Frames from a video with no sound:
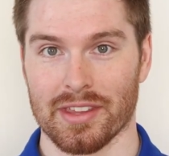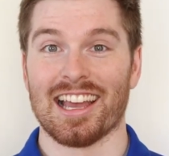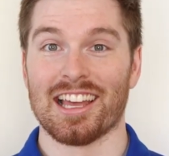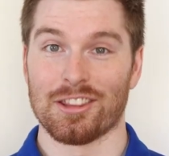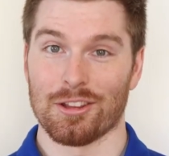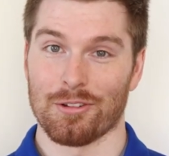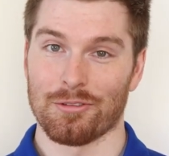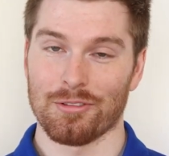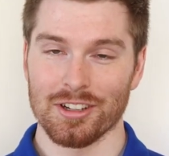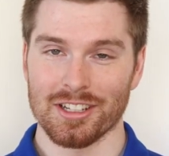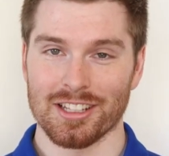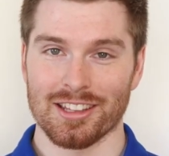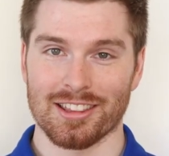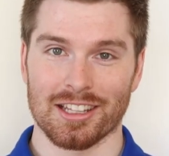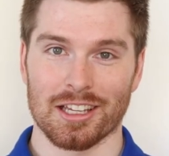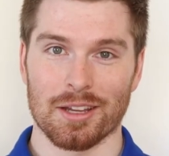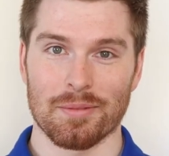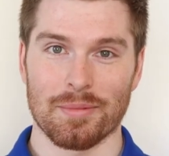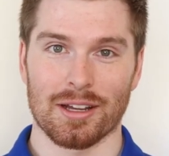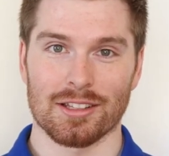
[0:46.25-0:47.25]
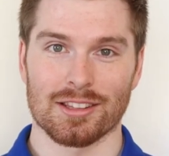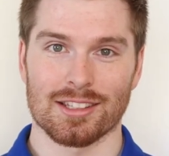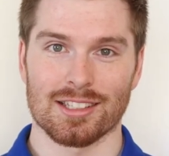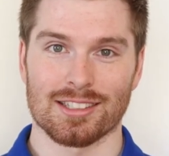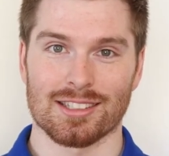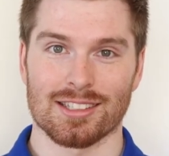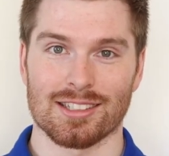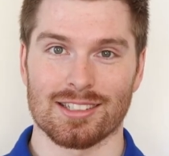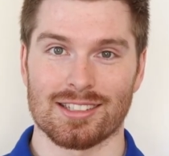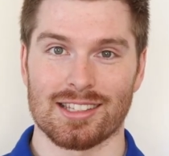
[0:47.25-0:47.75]
And the funny thing about
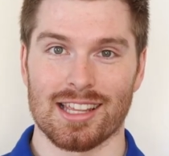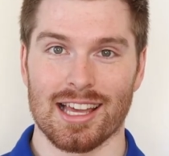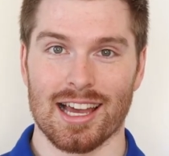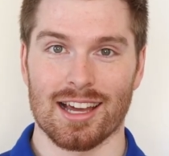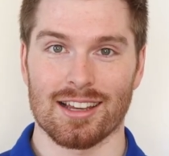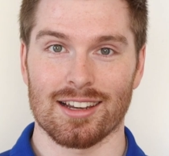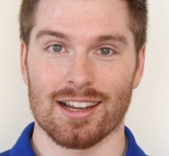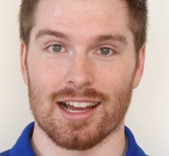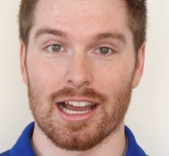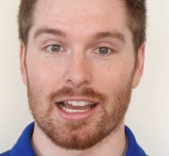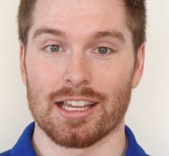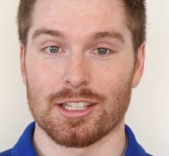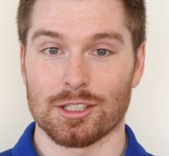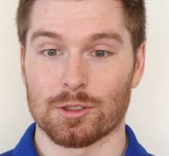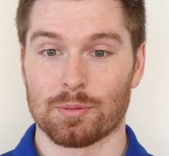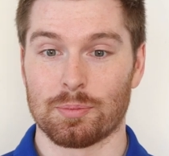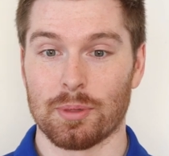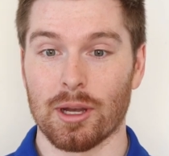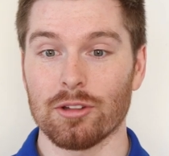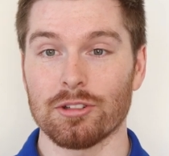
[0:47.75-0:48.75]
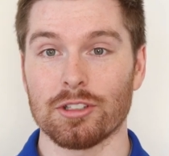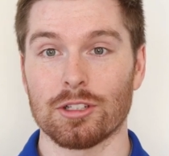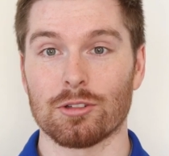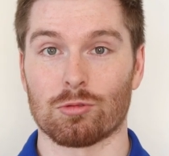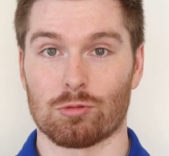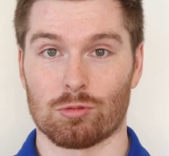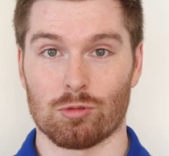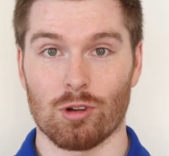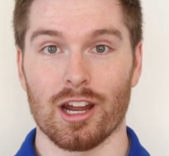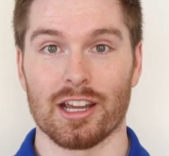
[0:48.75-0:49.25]
this is that I spelled
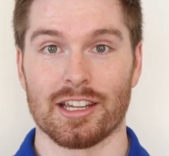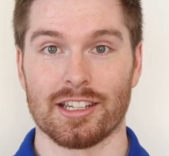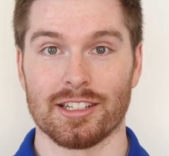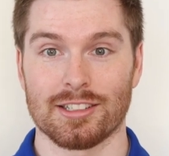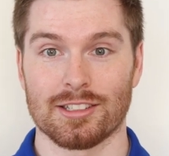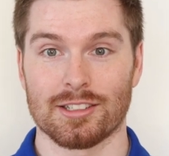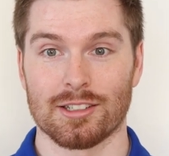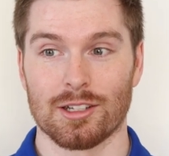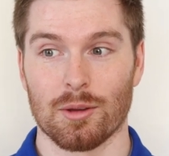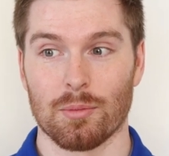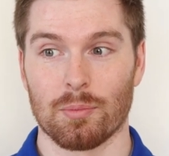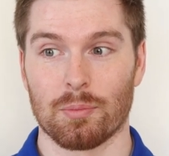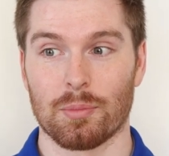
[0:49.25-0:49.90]
it right,